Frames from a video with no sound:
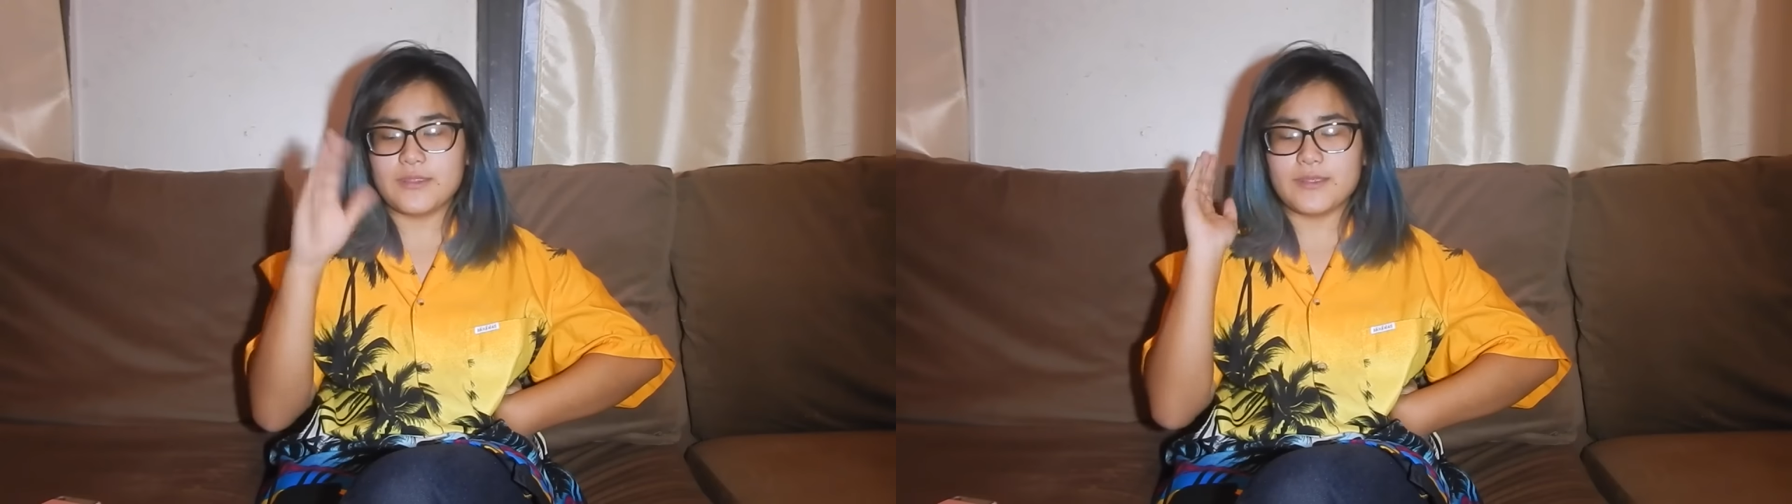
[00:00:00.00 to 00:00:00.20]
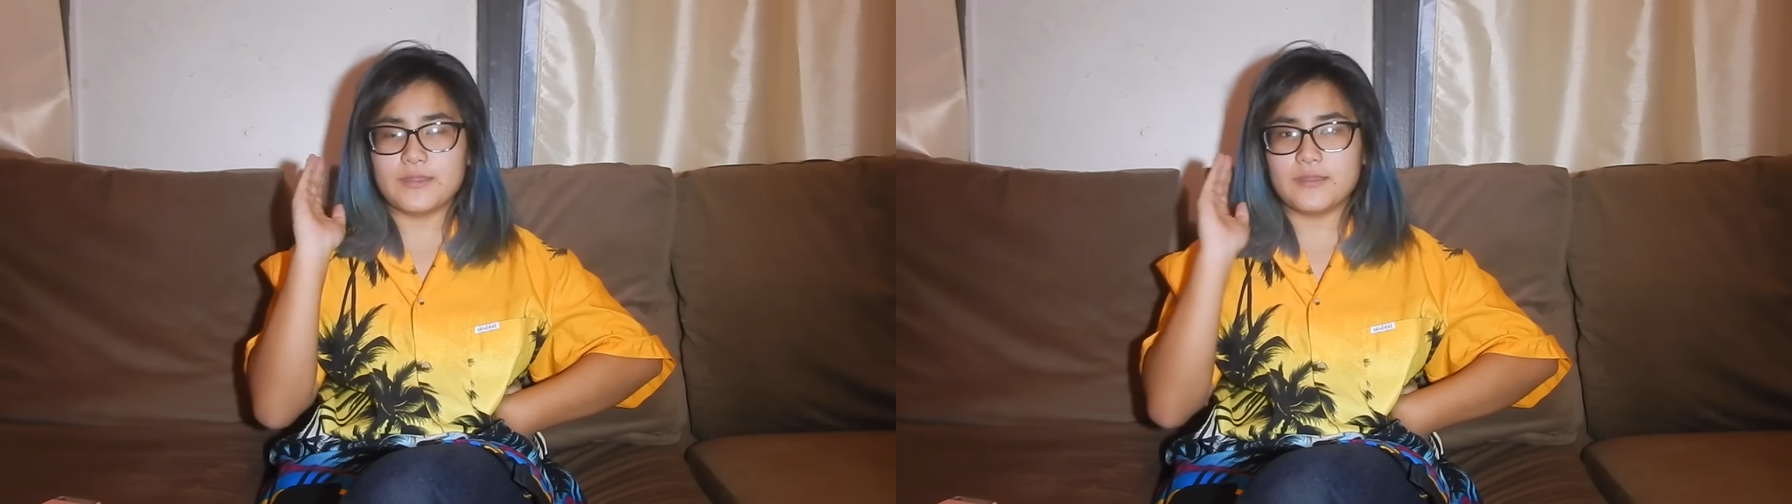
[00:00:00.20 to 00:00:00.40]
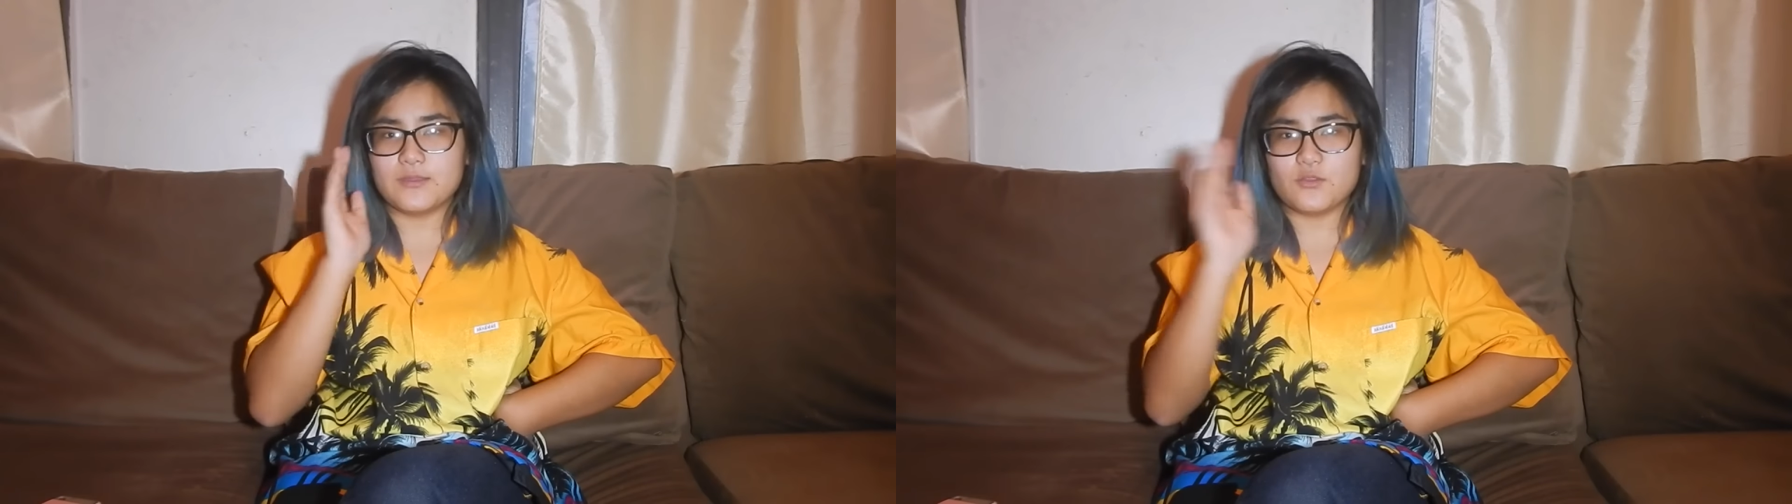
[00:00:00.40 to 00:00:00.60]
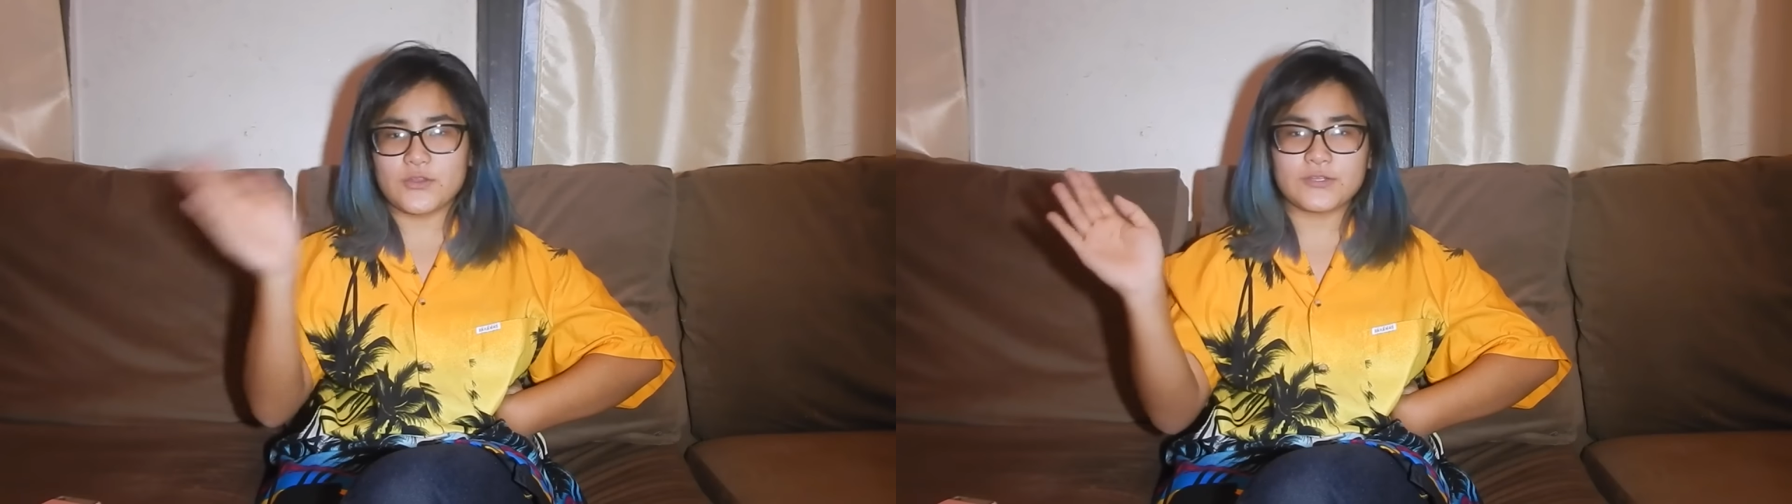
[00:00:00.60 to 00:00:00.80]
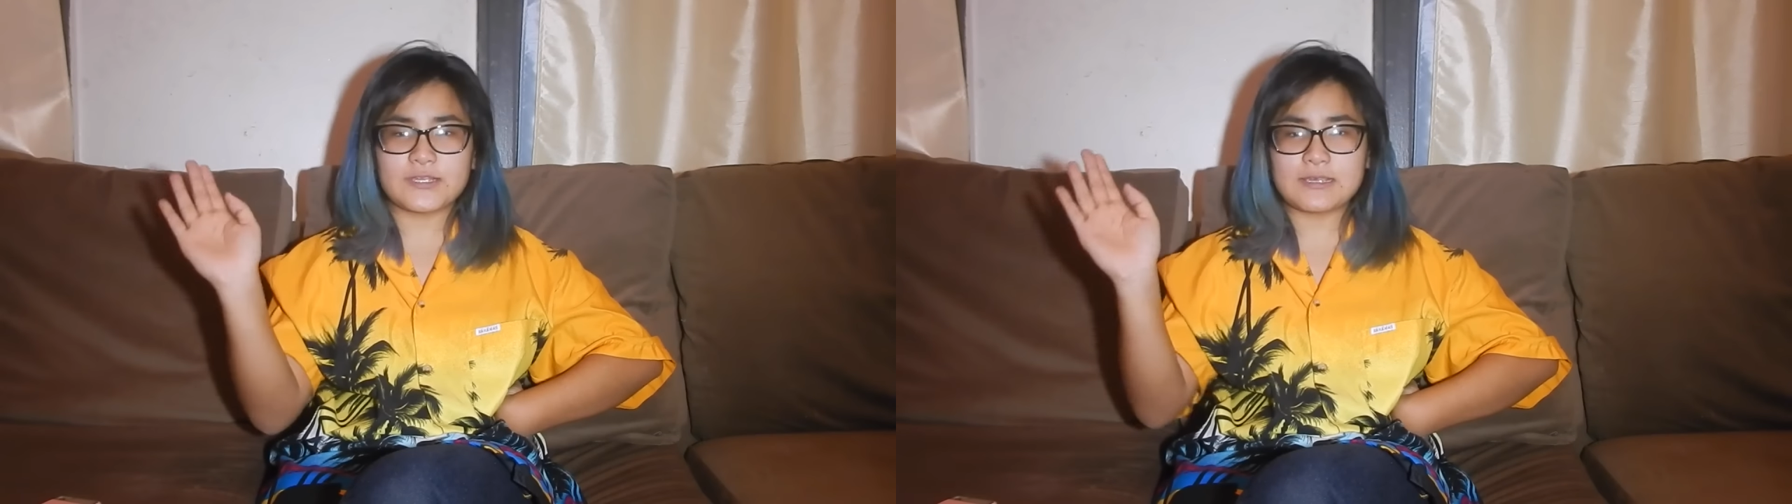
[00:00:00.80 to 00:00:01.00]
and then they do
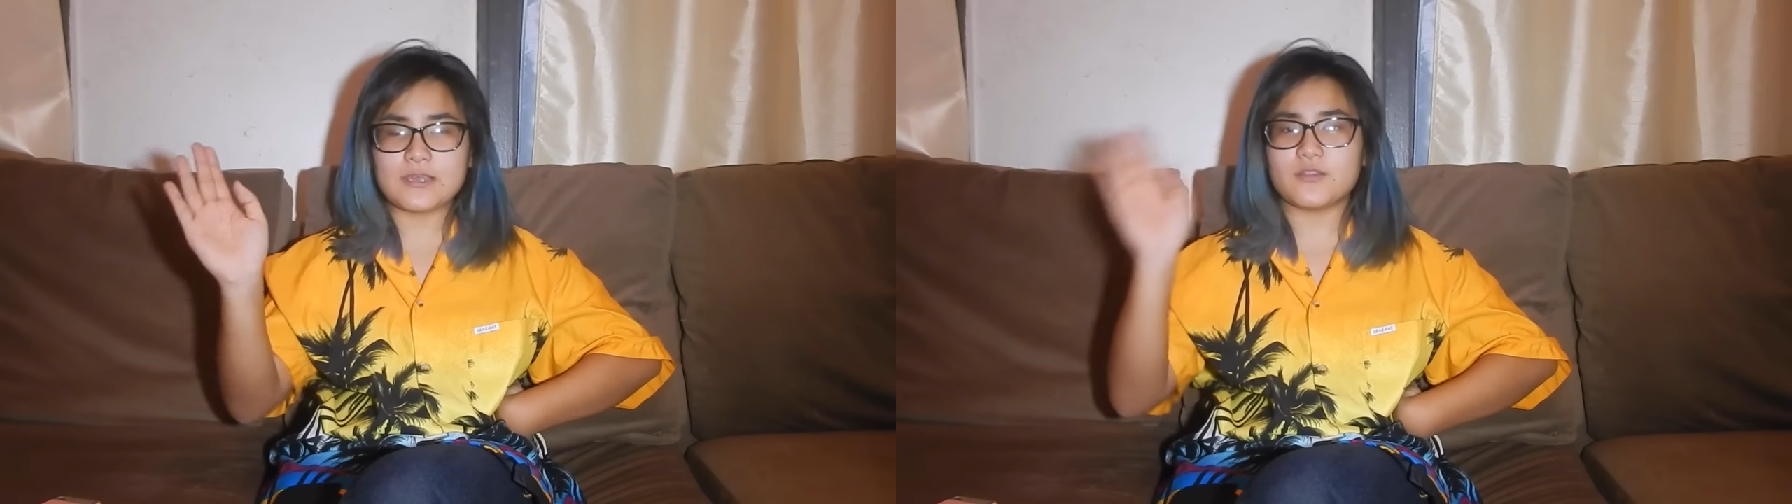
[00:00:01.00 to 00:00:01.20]
their thing,